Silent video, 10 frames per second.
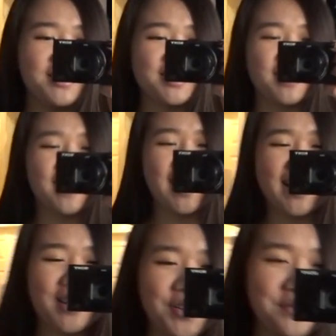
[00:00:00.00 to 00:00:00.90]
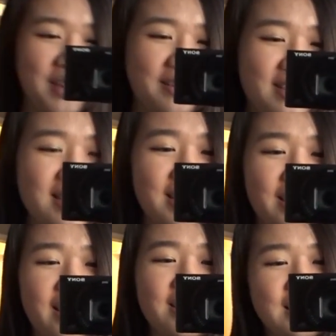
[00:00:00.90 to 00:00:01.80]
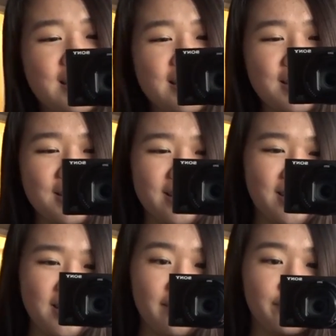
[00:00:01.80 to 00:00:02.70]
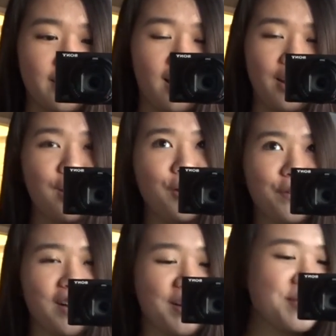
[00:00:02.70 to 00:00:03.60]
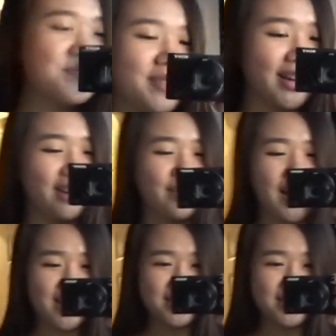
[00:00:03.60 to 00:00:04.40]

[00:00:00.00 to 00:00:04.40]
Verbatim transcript: so I hope that was a great transition. If not, oh well, but I